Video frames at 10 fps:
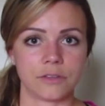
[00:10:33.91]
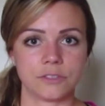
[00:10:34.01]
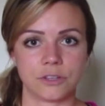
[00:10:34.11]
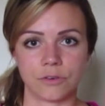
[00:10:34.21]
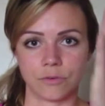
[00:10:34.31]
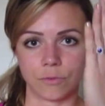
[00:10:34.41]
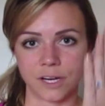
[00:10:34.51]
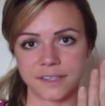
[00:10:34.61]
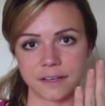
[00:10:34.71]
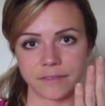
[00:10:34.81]
You do
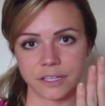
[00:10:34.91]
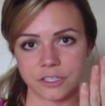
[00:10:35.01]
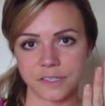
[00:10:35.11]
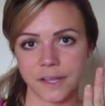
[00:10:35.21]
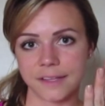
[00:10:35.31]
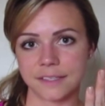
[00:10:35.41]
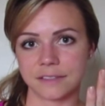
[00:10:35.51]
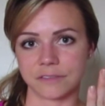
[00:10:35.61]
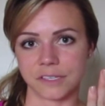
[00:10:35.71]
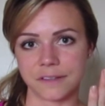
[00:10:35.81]
one set of exercises for